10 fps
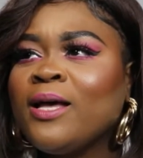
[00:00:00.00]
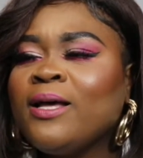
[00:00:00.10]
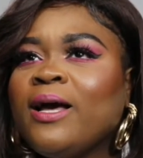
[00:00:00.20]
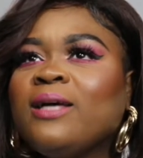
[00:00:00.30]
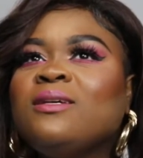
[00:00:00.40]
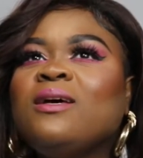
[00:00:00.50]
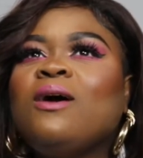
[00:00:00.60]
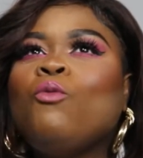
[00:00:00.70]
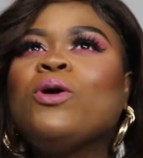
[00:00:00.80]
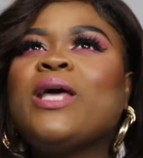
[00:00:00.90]
Guys,
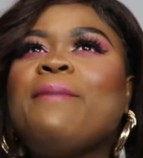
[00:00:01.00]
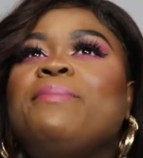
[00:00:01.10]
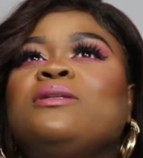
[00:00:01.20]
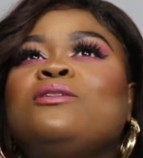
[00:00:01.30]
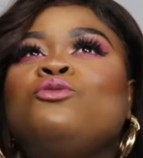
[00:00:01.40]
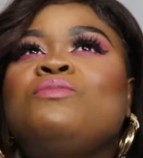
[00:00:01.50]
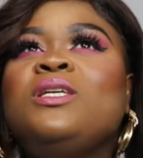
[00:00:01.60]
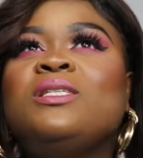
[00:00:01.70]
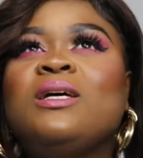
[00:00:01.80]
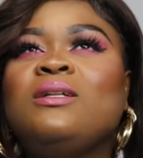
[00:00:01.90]
what happened to
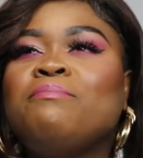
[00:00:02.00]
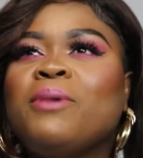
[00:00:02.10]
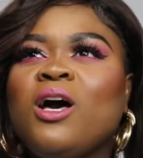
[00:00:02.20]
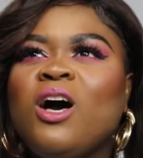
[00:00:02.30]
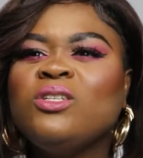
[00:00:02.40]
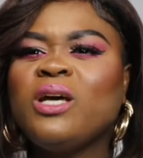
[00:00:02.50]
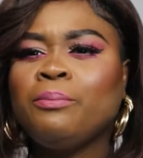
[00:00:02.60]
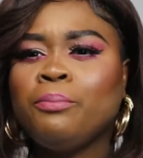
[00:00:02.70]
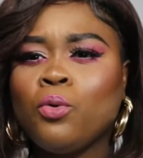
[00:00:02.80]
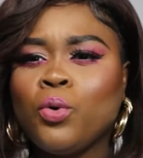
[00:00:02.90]
me is that my house
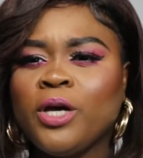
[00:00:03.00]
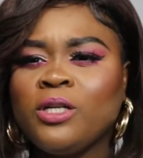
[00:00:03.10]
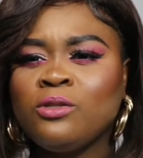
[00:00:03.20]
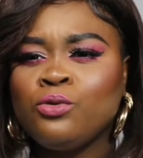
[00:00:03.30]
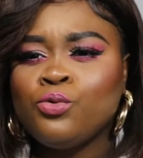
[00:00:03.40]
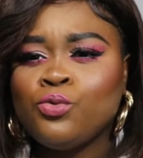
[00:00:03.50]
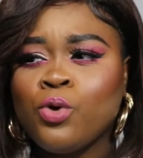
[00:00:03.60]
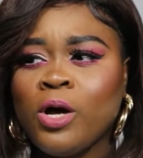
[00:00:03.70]
got broken into